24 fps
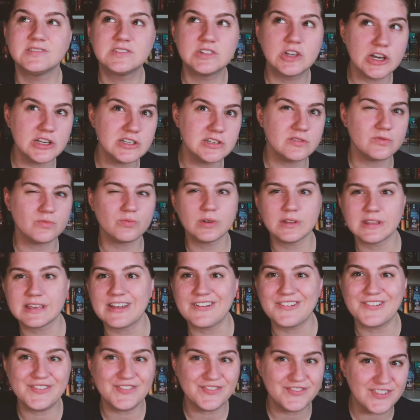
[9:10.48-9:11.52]
couldn't really
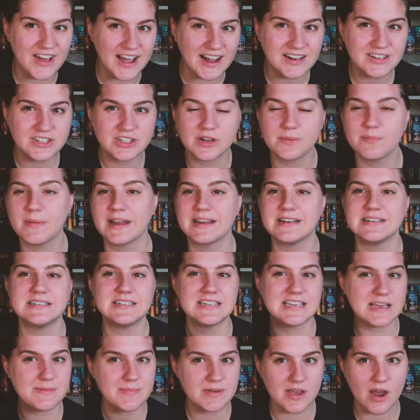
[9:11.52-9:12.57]
affect my
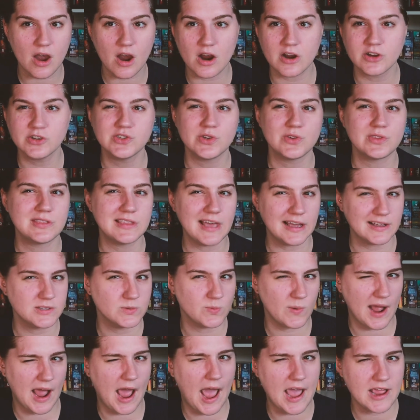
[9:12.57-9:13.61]
TBR, so
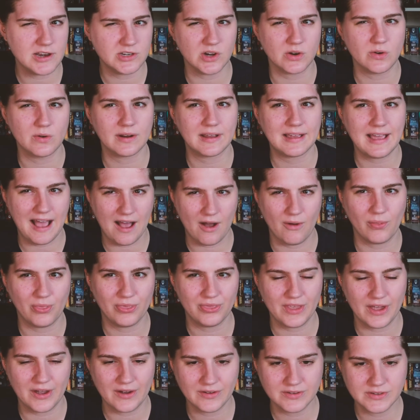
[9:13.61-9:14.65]
that's why I don't
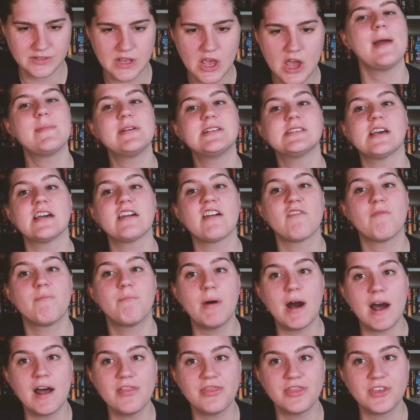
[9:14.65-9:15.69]
count those. That means I have
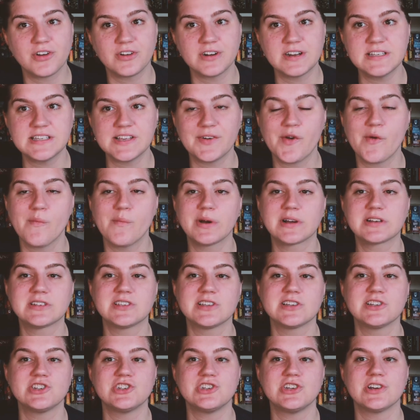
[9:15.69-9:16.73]
bought 37 books
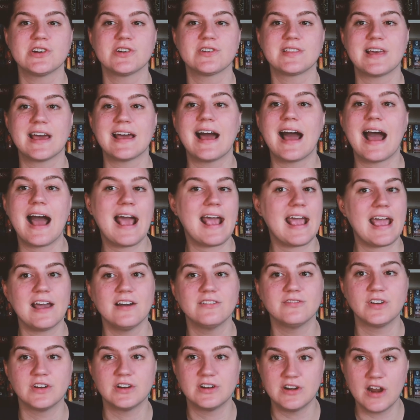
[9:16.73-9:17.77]
this year that I
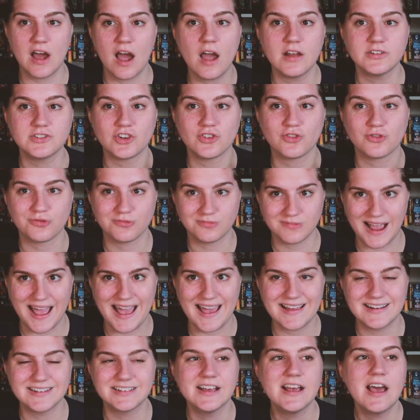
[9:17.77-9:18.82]
have not
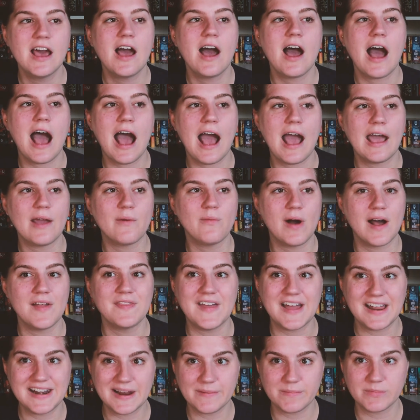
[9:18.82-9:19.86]
read. I want
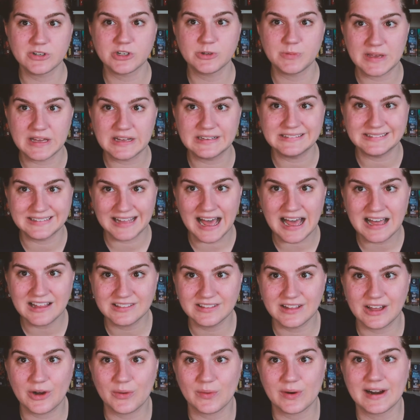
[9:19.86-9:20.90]
that number to be a lot
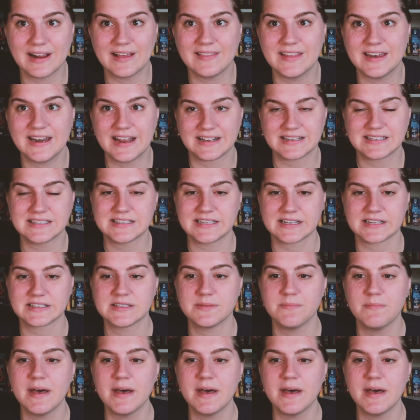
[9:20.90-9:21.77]
lower in the next 6